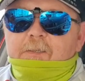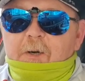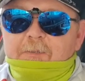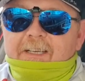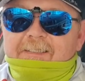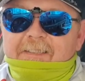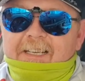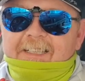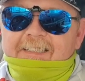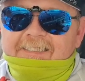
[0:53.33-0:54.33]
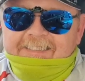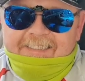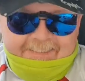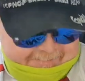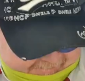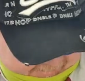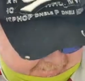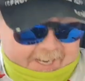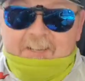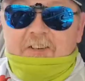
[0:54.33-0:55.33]
lockdown again.
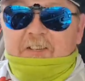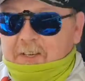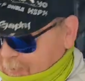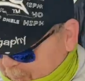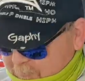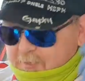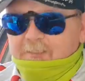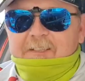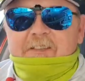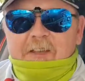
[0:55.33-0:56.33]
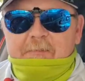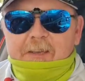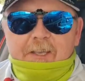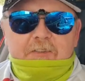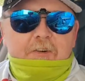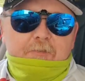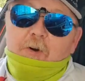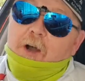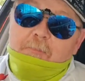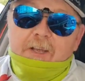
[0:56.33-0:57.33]
I think still in the same gear, so I
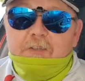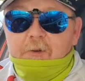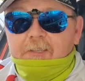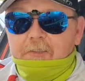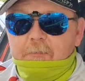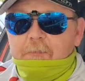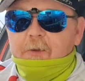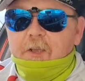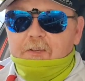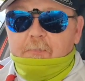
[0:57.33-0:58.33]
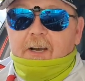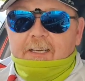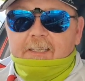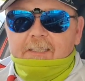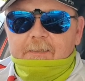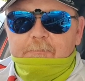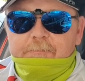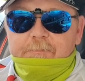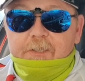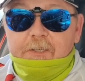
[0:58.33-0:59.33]
thought I may as well do my Perch Bag
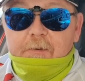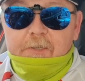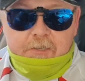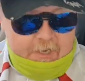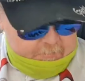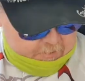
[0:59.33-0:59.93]
video at the same